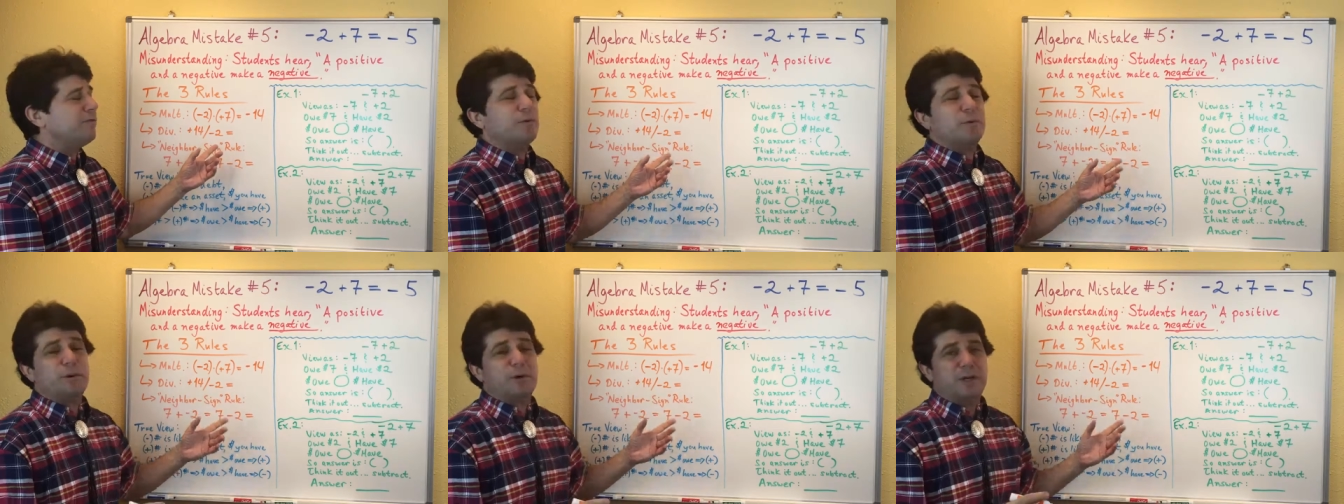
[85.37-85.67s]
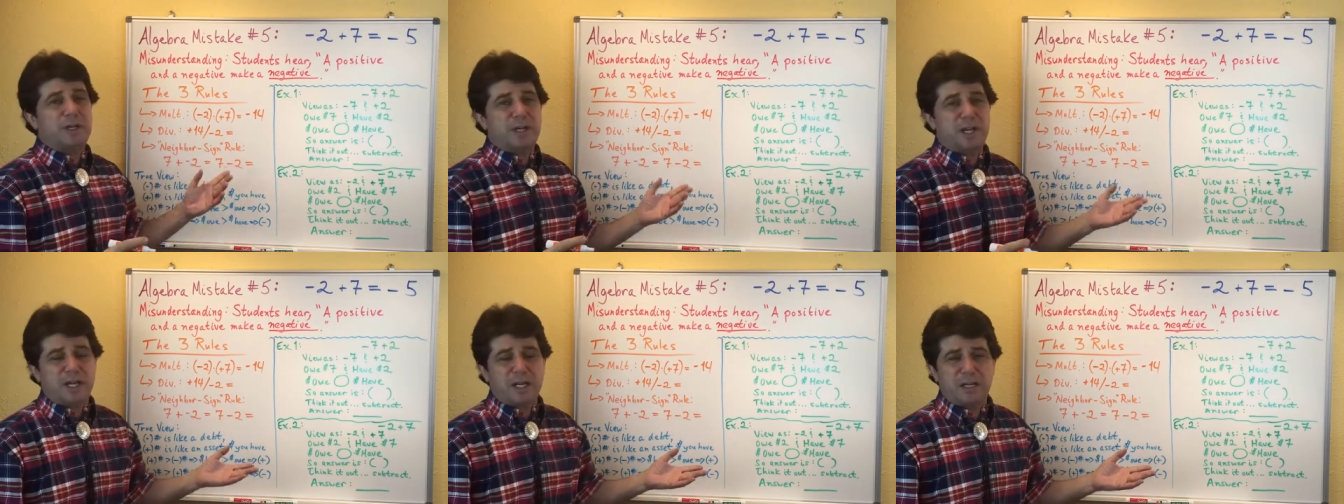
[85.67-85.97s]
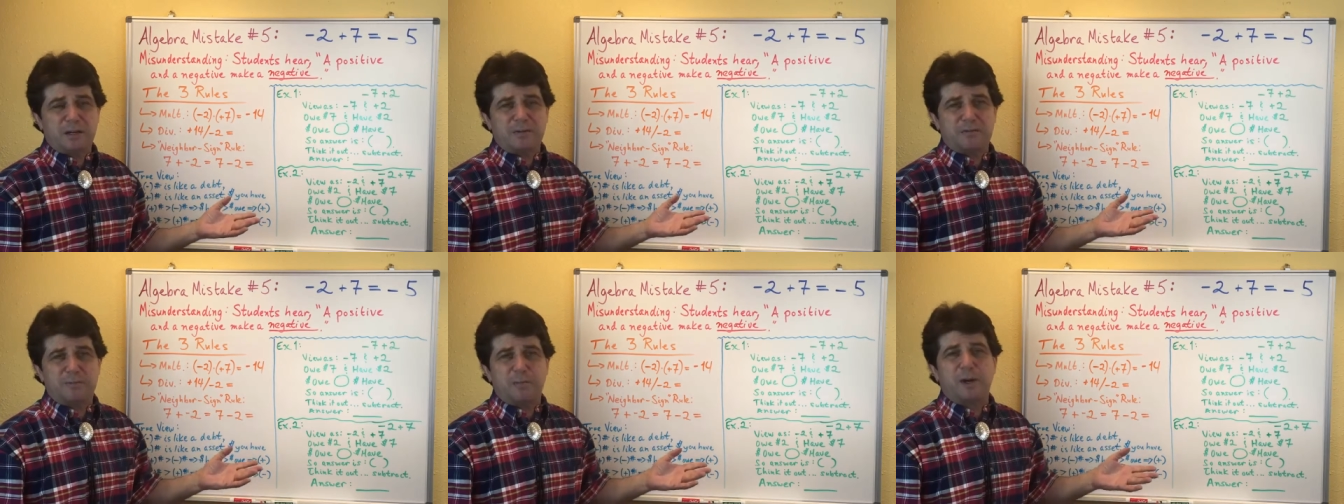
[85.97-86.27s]
or a
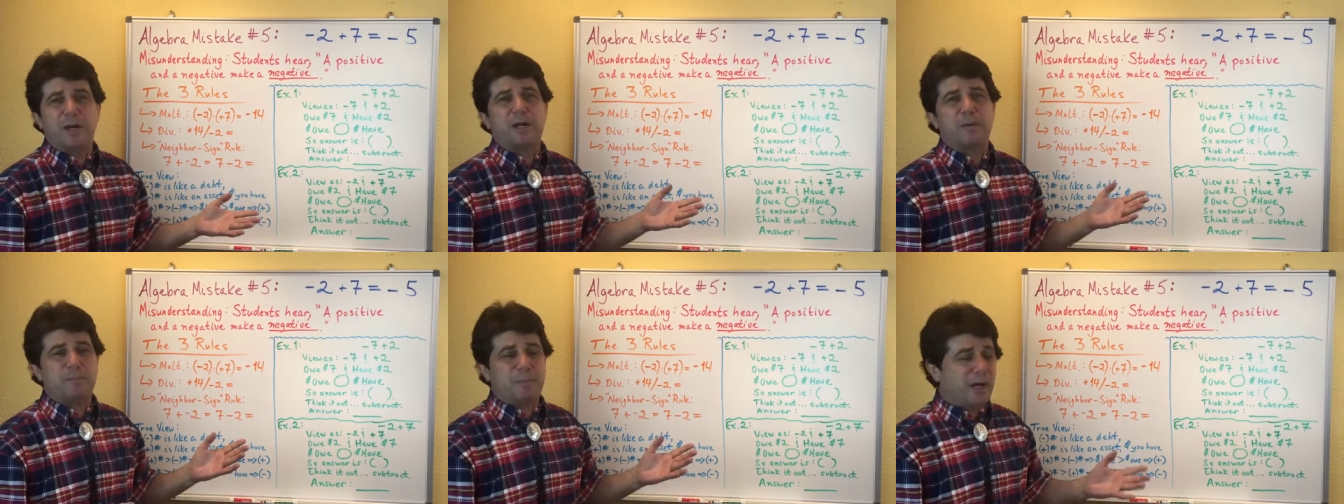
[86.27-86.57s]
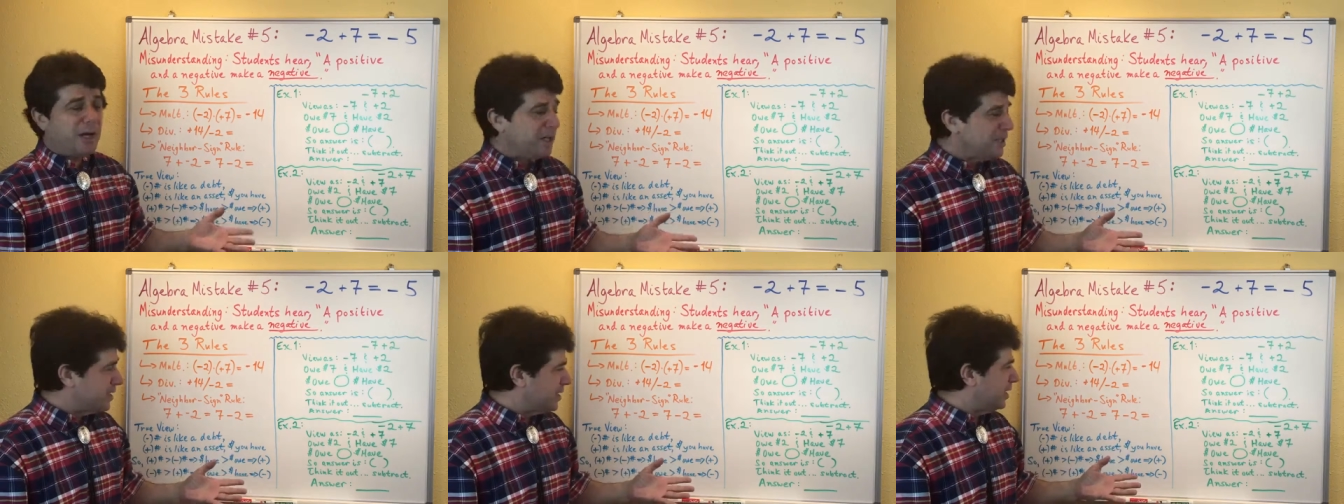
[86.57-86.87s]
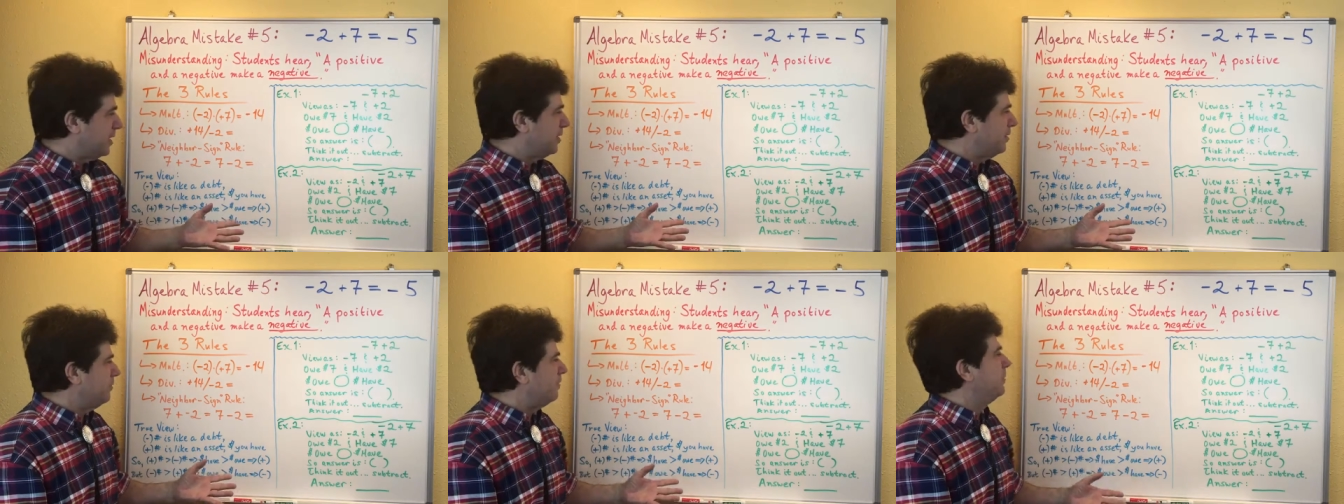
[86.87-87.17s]
negative by a
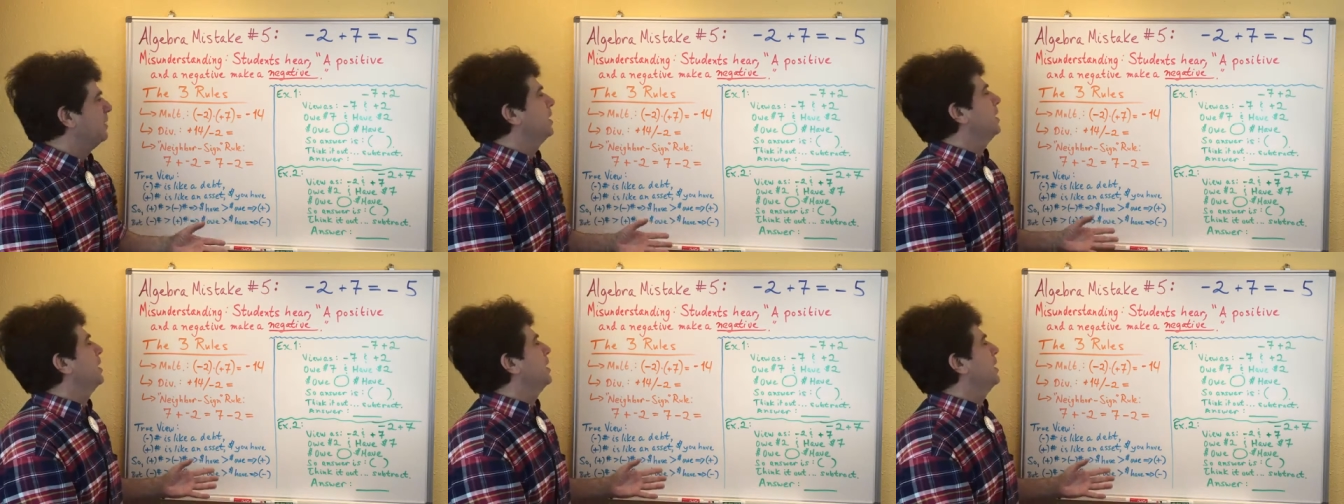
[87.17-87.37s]
positive,